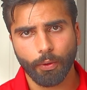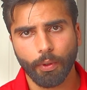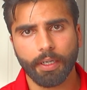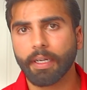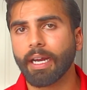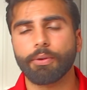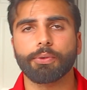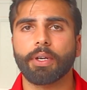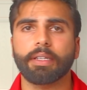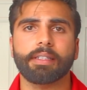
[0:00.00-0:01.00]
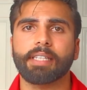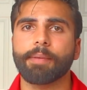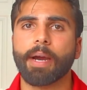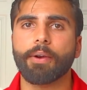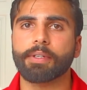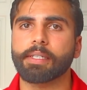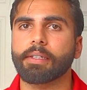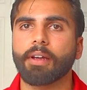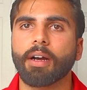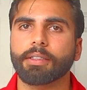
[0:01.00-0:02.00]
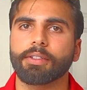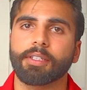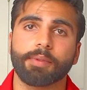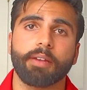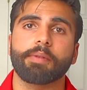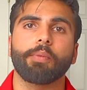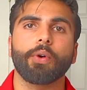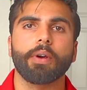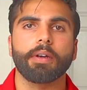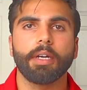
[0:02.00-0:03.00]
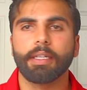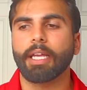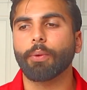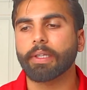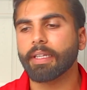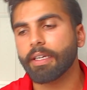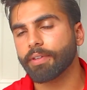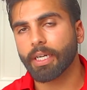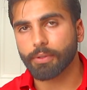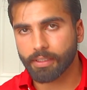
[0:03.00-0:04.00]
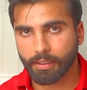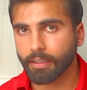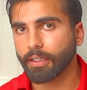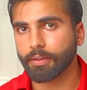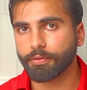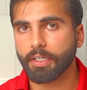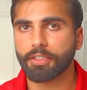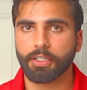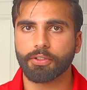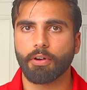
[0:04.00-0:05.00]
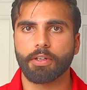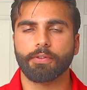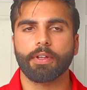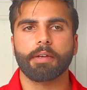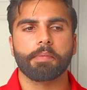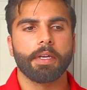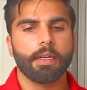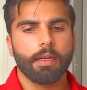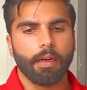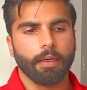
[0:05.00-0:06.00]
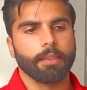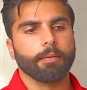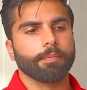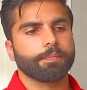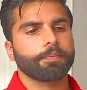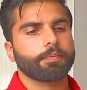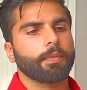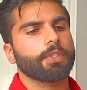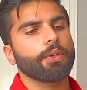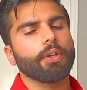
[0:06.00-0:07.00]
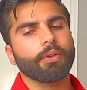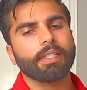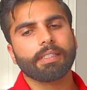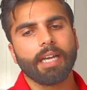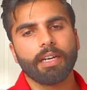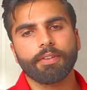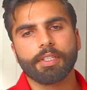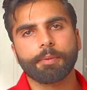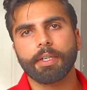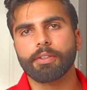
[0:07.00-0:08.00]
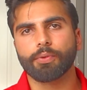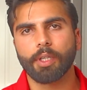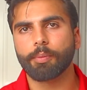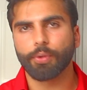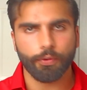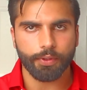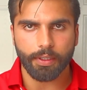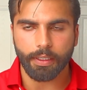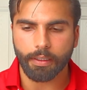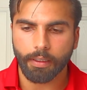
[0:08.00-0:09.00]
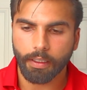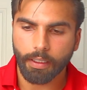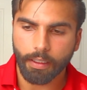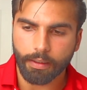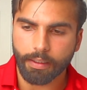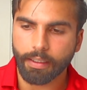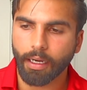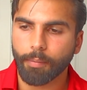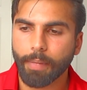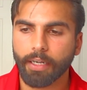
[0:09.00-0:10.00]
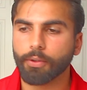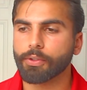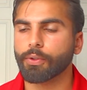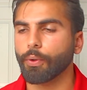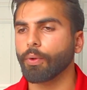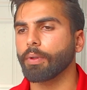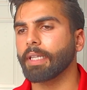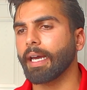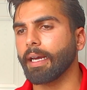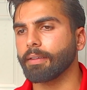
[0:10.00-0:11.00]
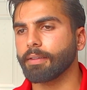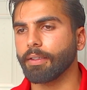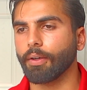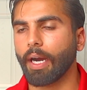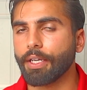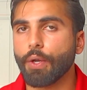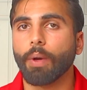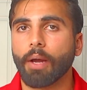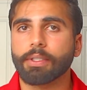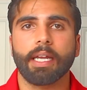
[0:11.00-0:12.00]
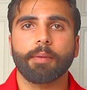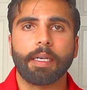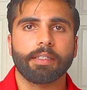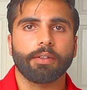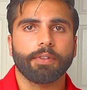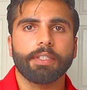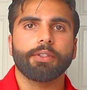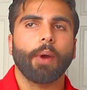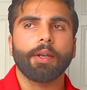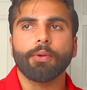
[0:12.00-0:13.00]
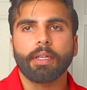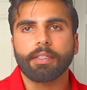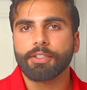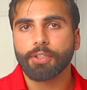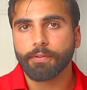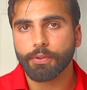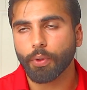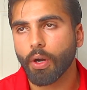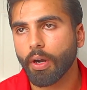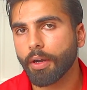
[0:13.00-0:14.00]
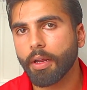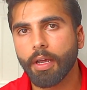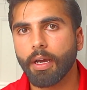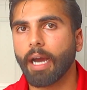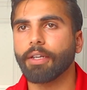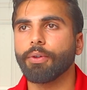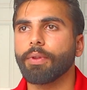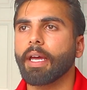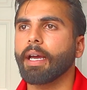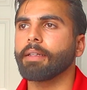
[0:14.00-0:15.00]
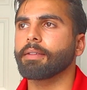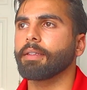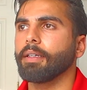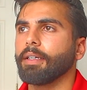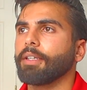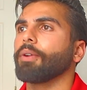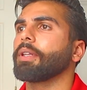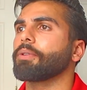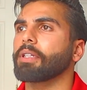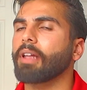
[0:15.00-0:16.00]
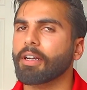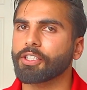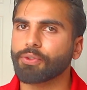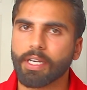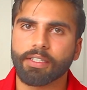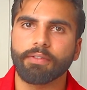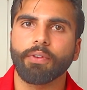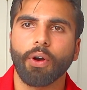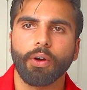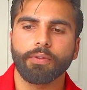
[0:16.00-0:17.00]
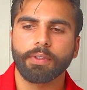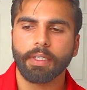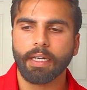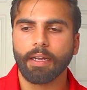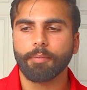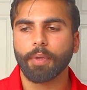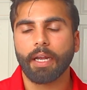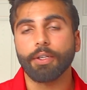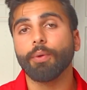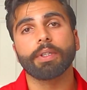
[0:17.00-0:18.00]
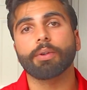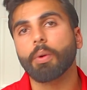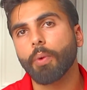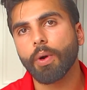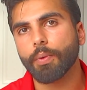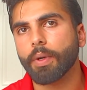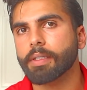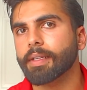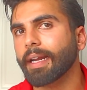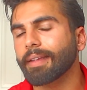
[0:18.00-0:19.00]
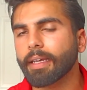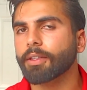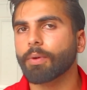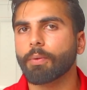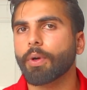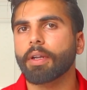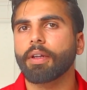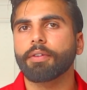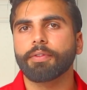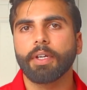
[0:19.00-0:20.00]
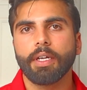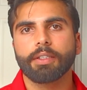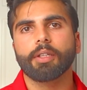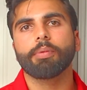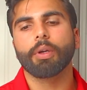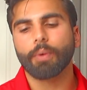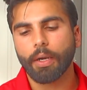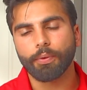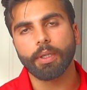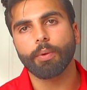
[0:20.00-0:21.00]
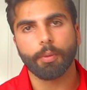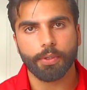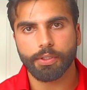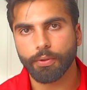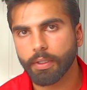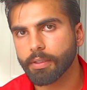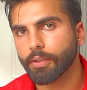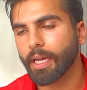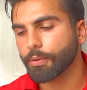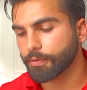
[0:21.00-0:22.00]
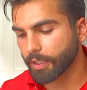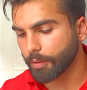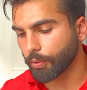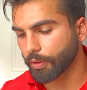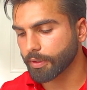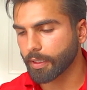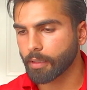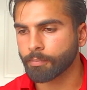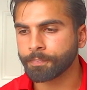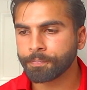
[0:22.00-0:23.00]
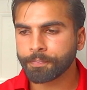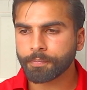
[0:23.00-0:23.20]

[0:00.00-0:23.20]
they were working. I was working the same hours as the doctor, sometimes more. They would leave, and I would sit there and finish their charts for them. Um, so you know, this kind of experience really proved to the the uh, medical school that you know I knew what I was getting myself into. I knew that these shifts were hard. I knew that you know there was a lot of stress involved, and I but I knew what the reward was, and I liked the reward enough to the point where I really want to pursue this. So that was very important to them.